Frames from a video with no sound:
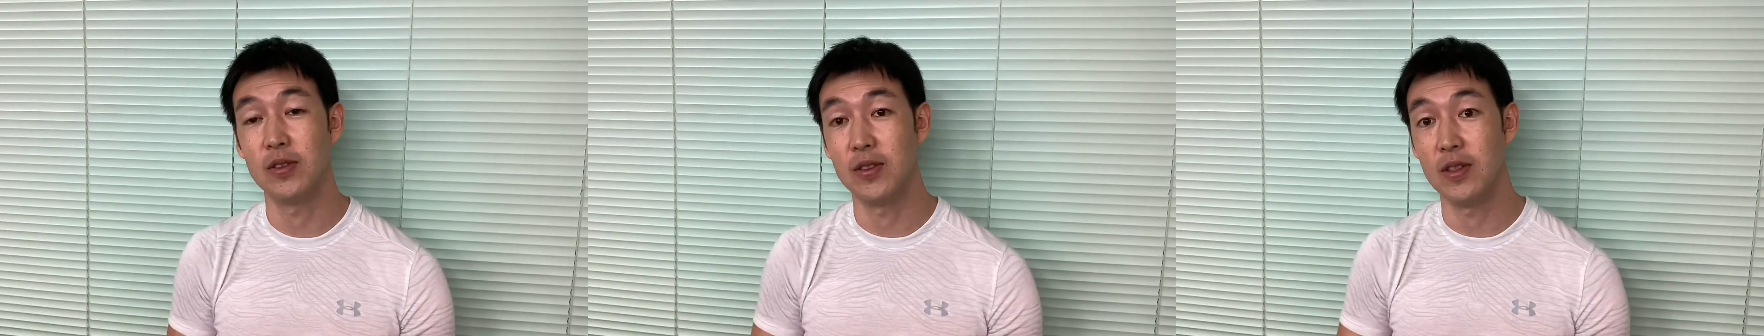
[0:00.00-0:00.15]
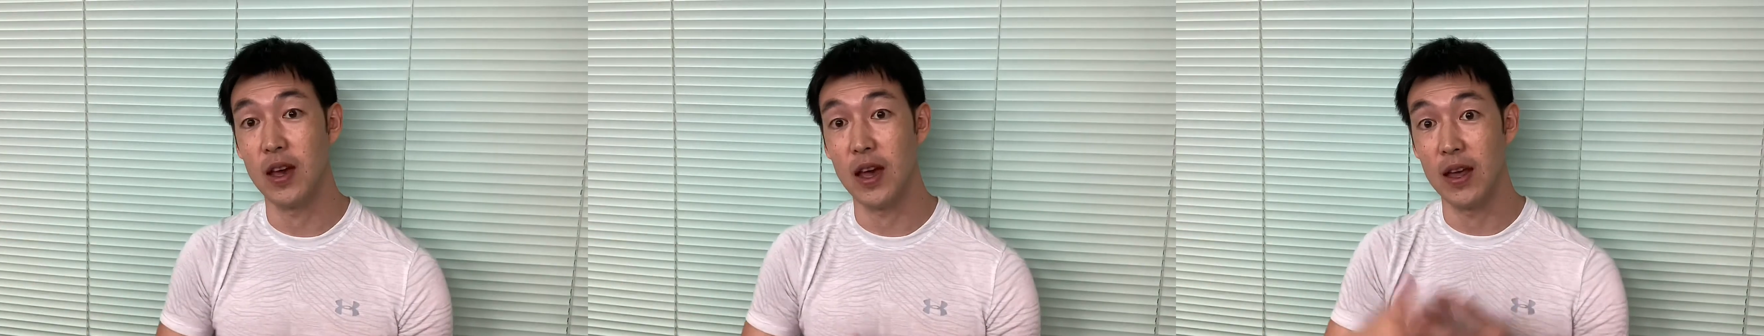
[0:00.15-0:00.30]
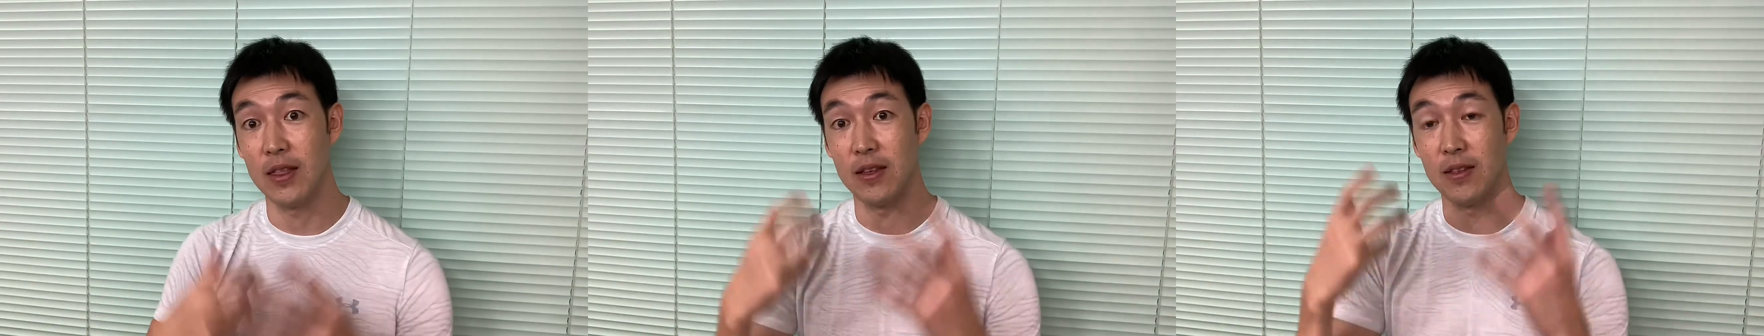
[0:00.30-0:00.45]

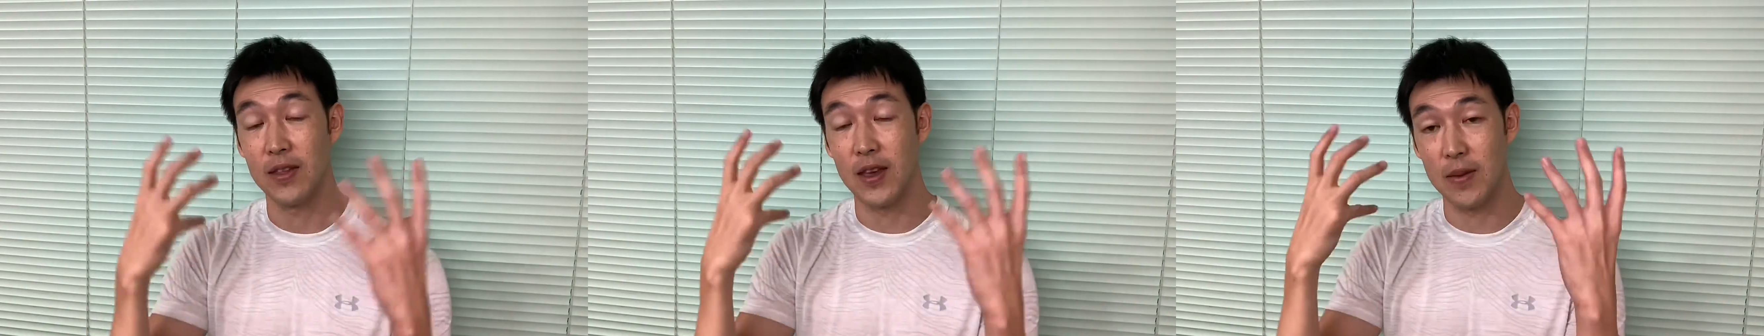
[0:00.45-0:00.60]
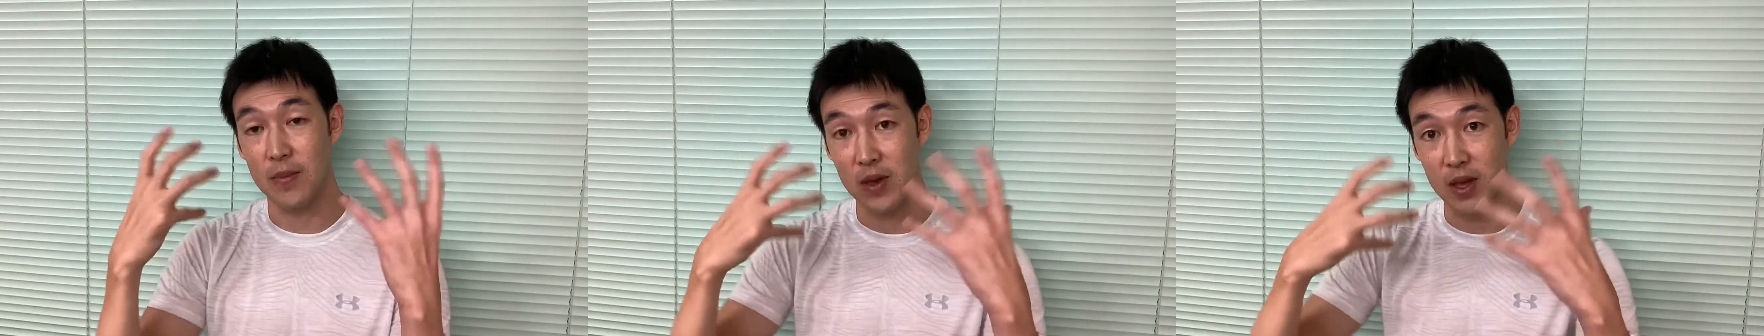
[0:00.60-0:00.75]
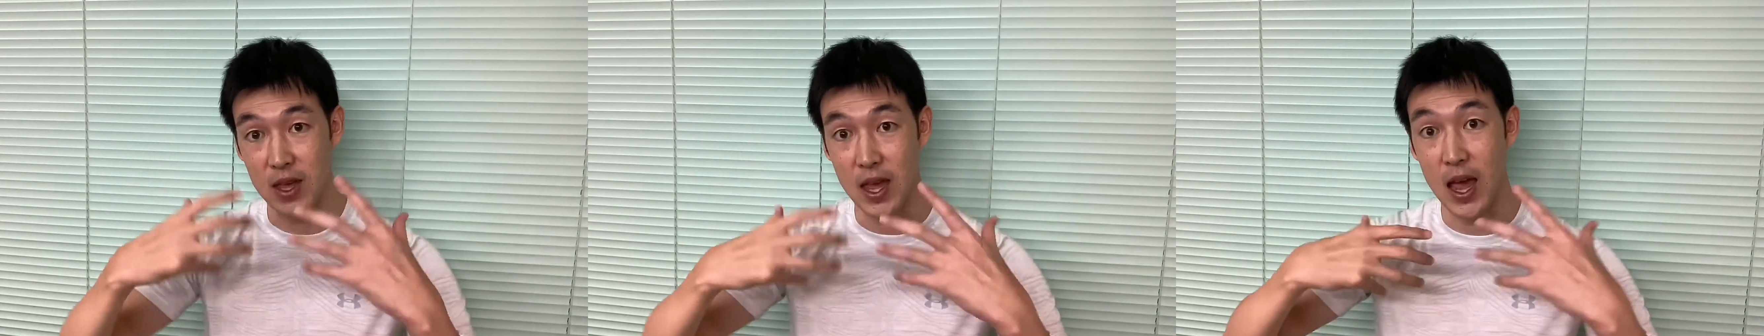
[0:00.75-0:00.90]
and they
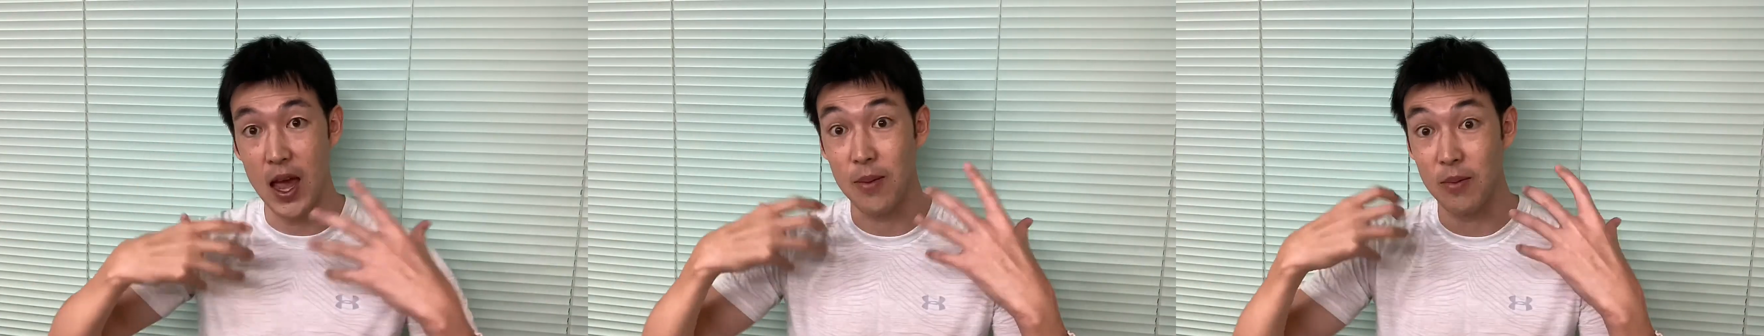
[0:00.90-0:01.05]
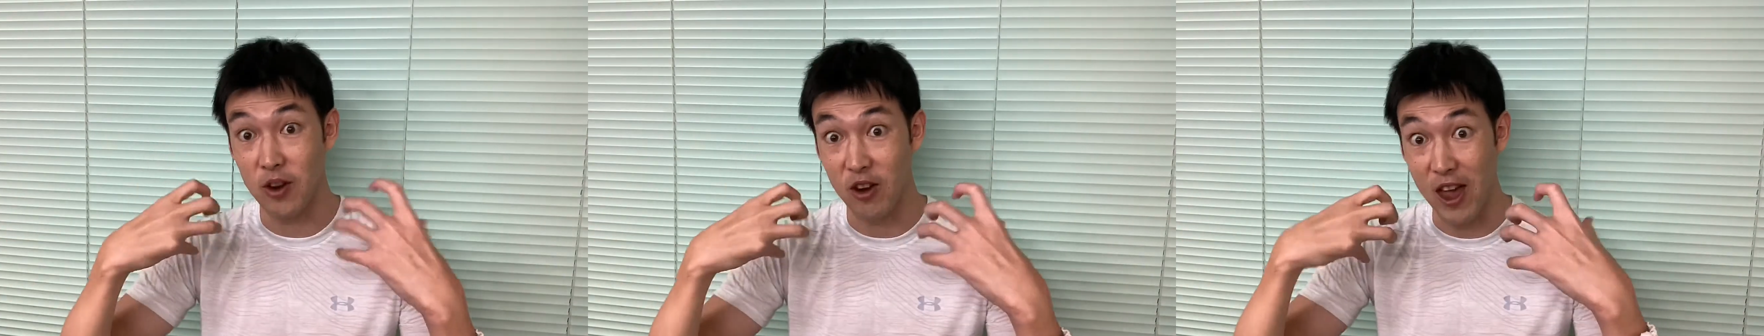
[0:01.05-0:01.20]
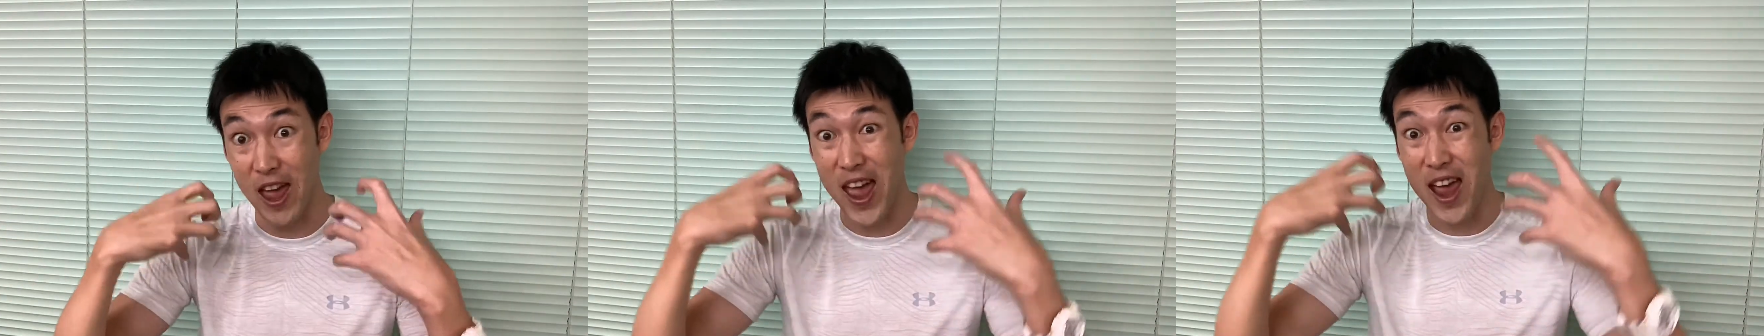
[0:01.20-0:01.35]
became an
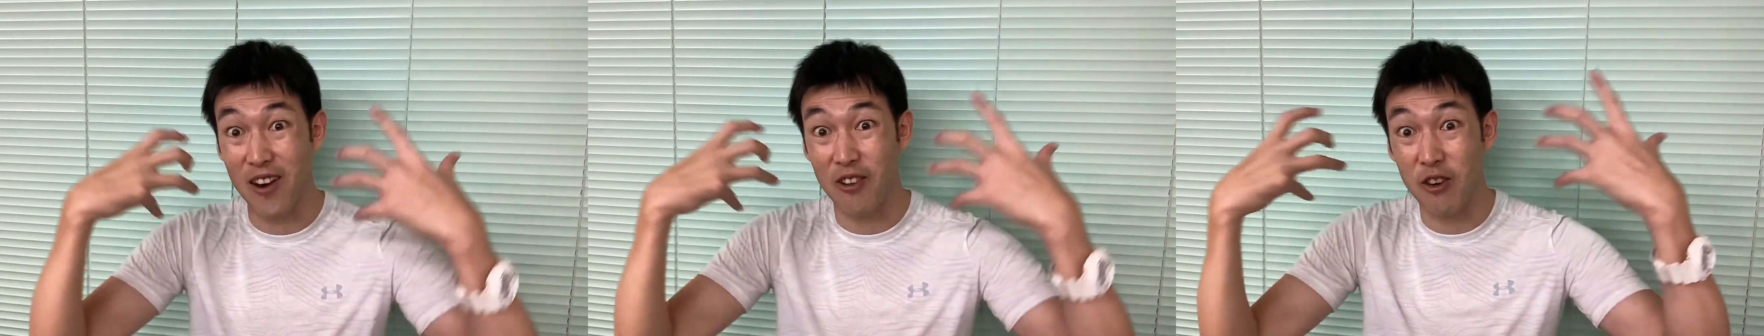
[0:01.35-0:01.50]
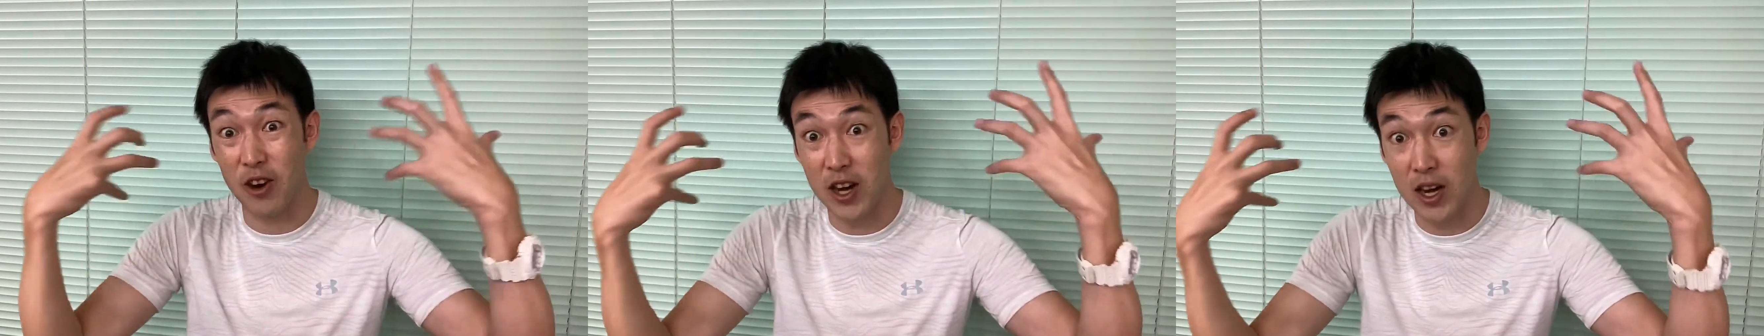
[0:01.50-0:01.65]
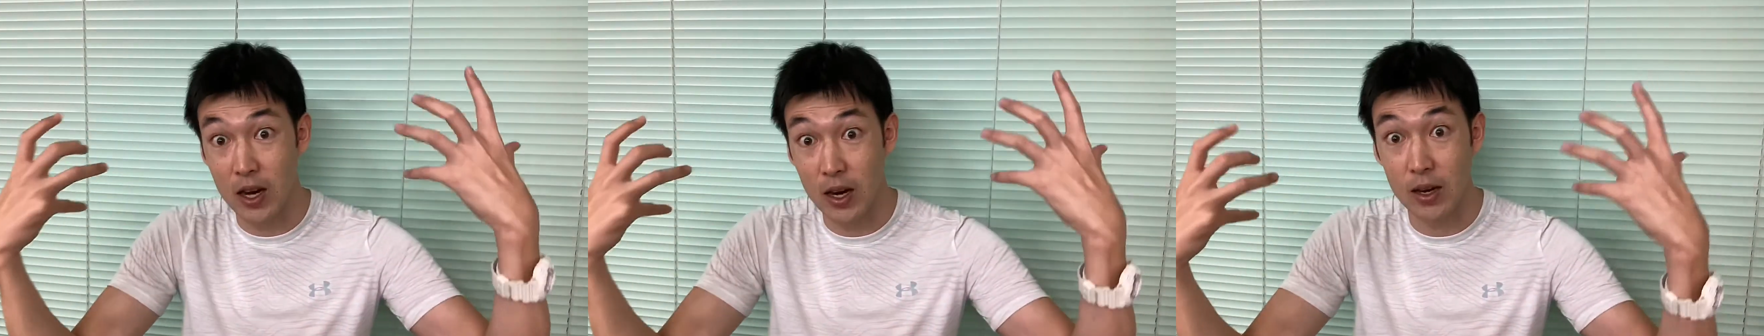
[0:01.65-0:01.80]

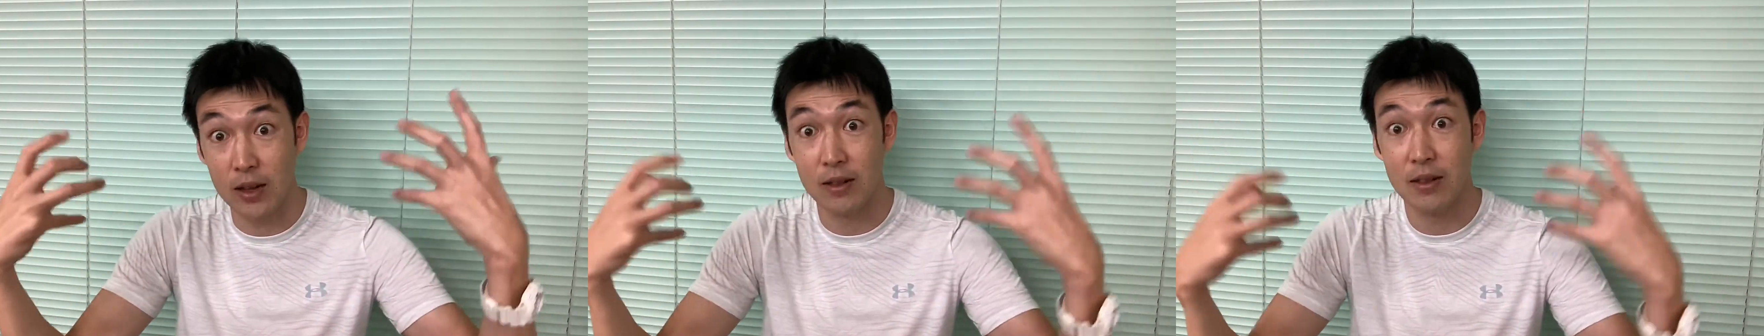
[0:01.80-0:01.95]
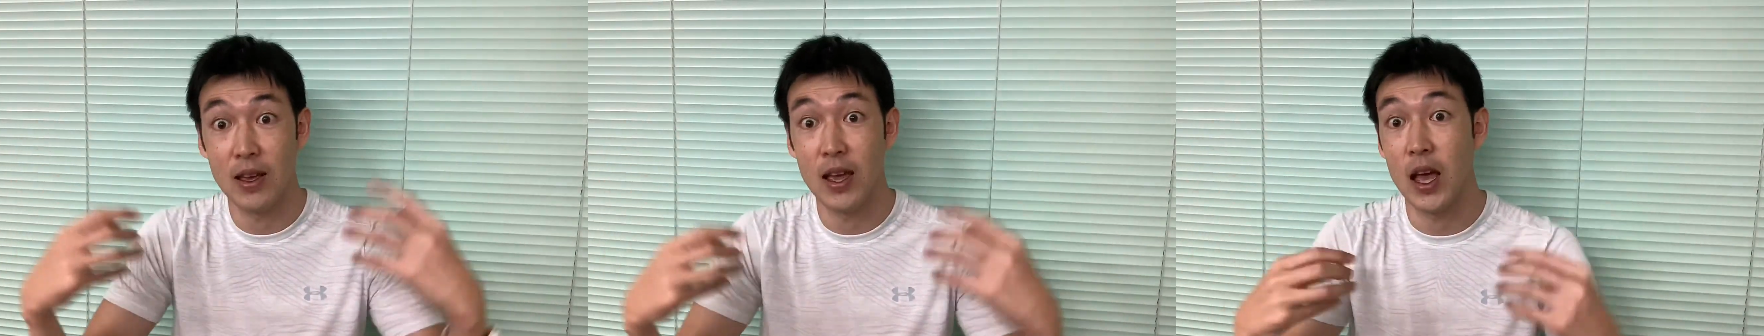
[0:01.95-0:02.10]
alien,